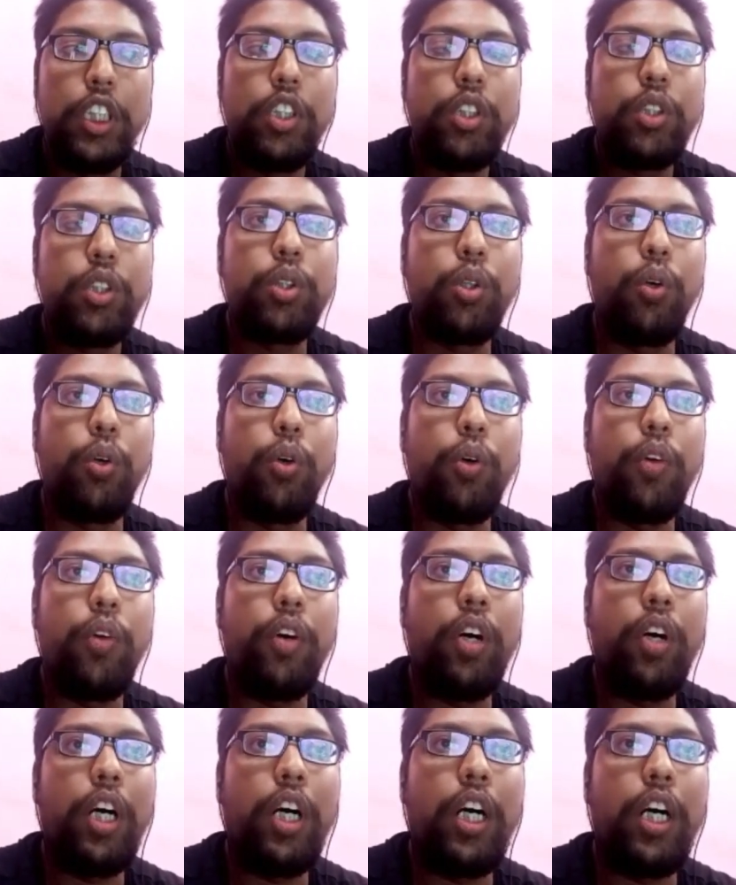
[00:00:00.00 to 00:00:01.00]

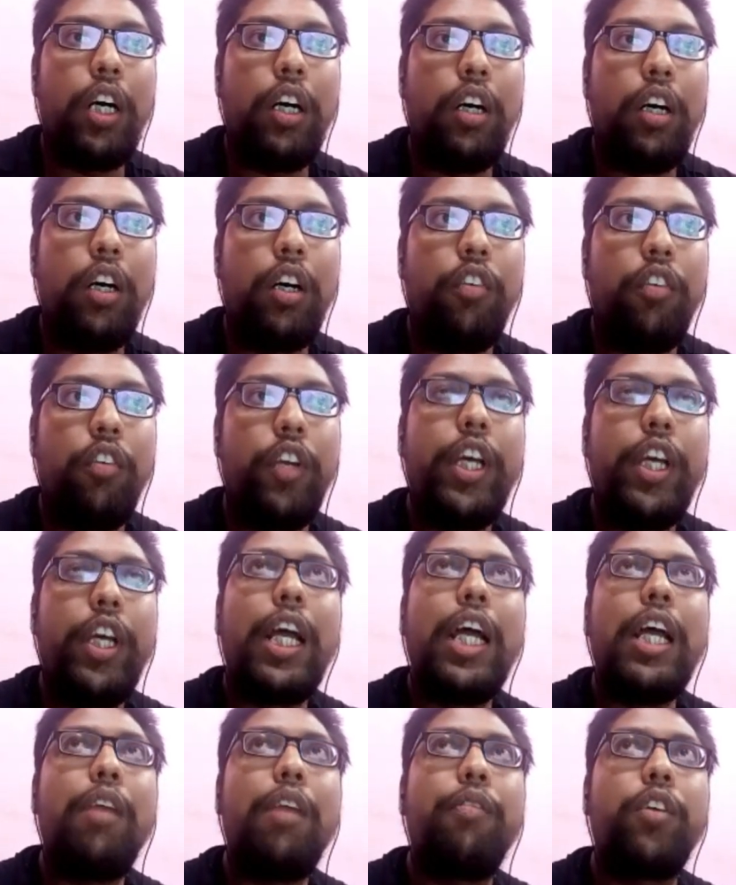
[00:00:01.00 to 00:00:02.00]
So where
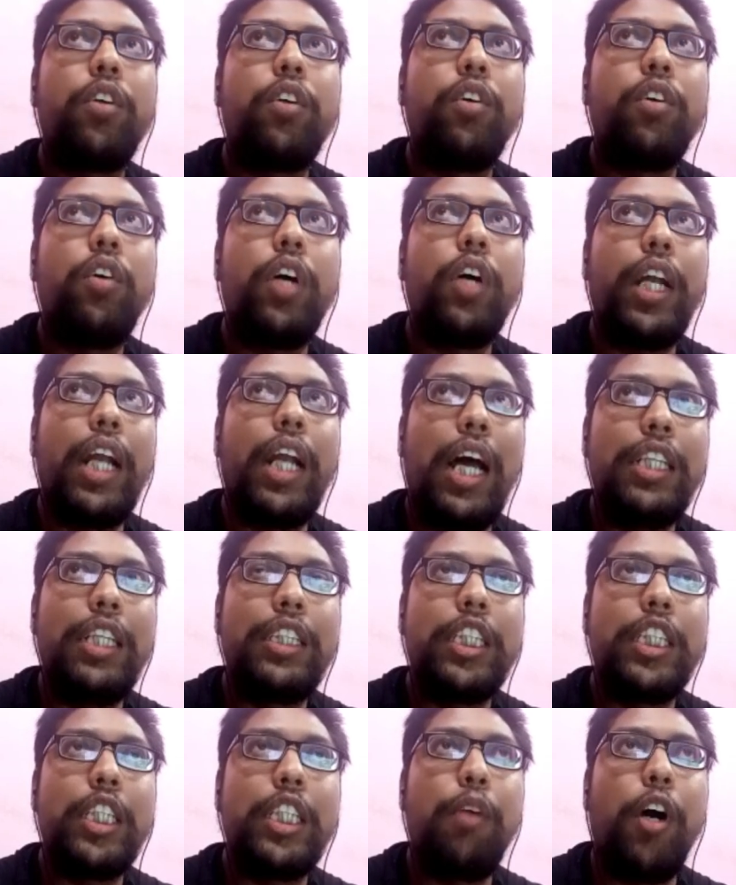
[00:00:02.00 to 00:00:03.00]
I have to
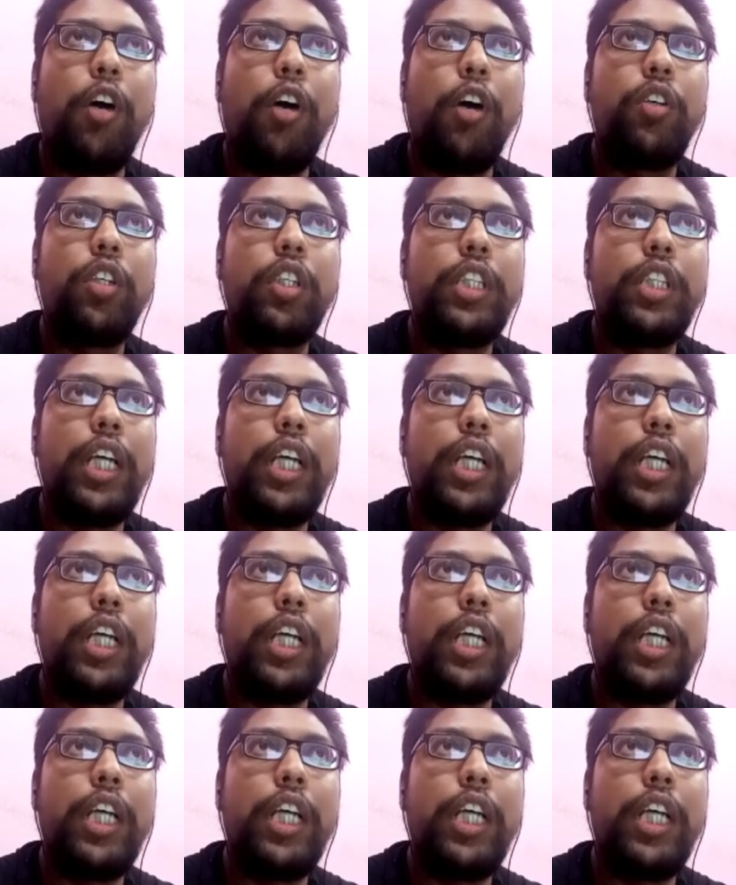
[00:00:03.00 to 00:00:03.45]
analysis about